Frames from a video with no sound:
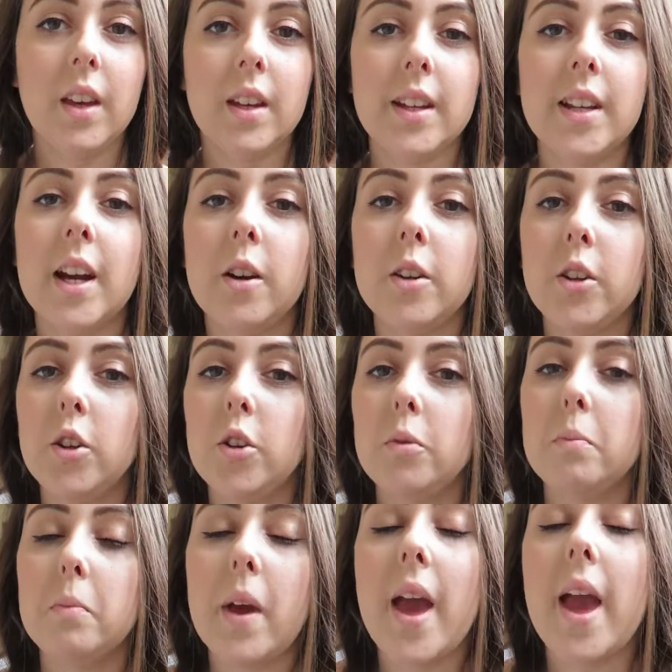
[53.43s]
Now
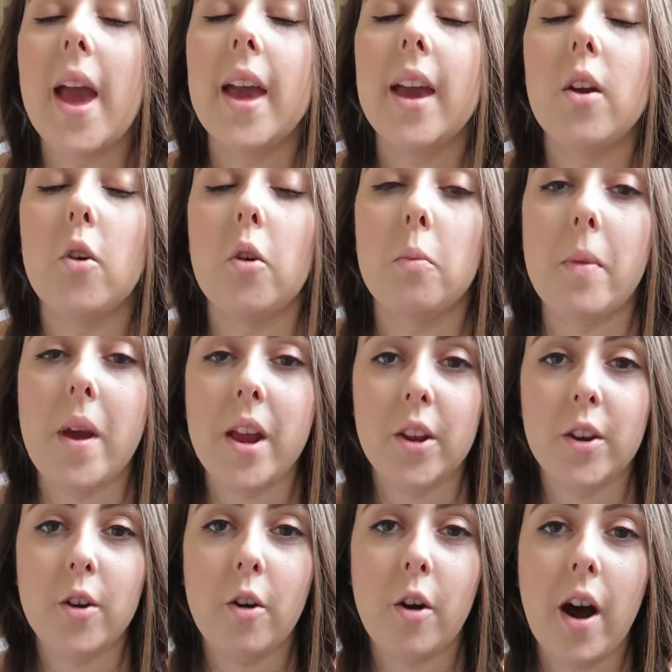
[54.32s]
you may or may
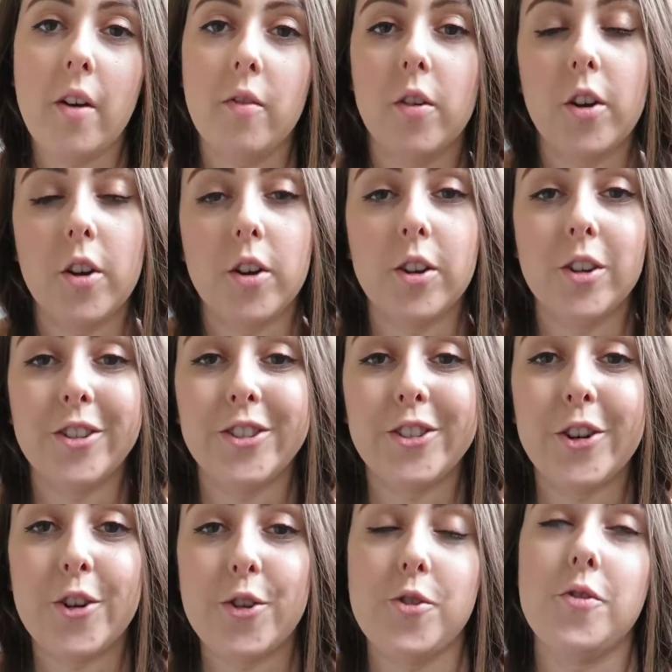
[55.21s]
not have
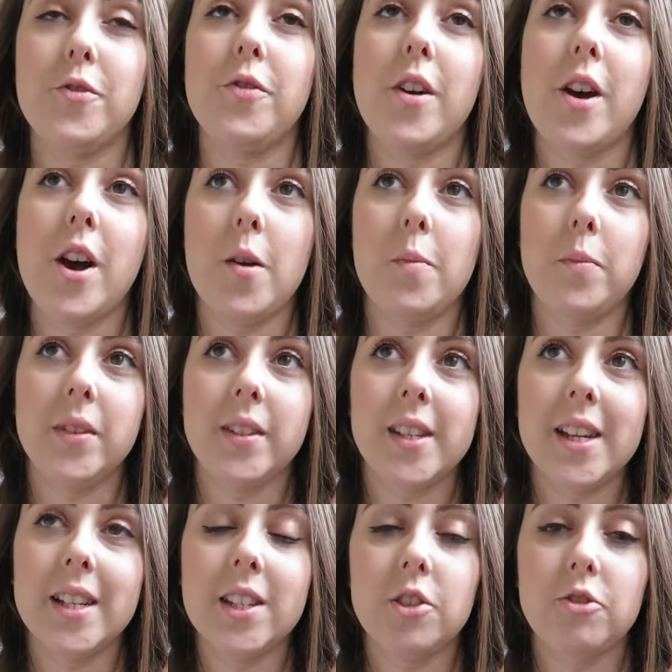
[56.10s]
heard of
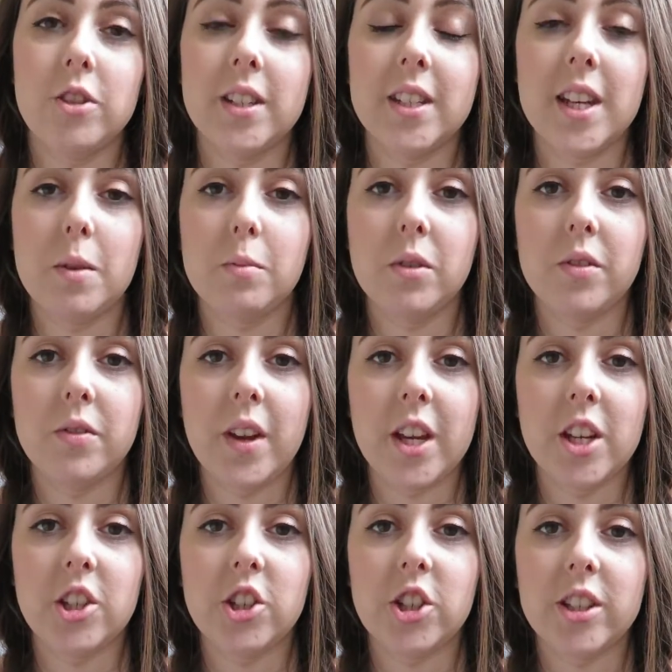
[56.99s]
sensory
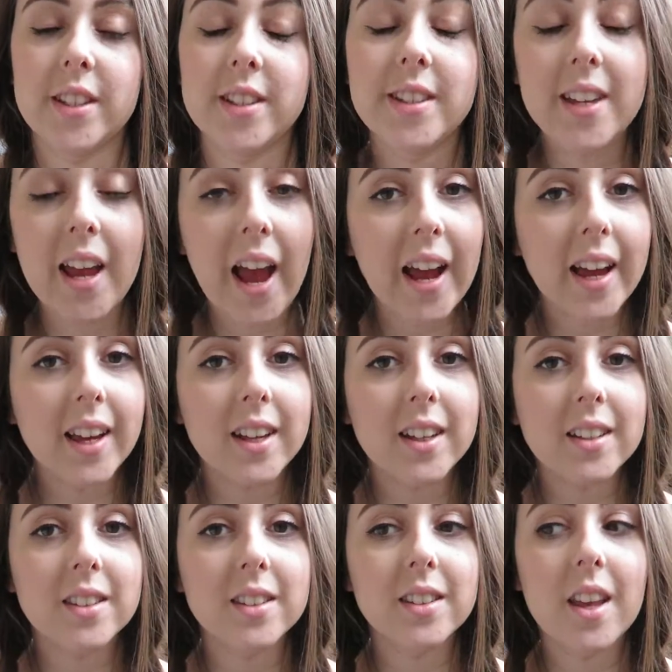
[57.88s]
deprivation
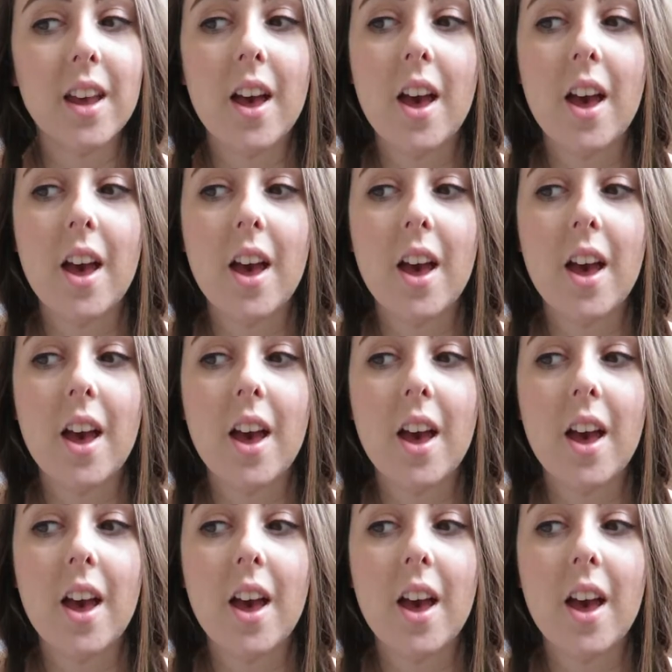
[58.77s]
tanks.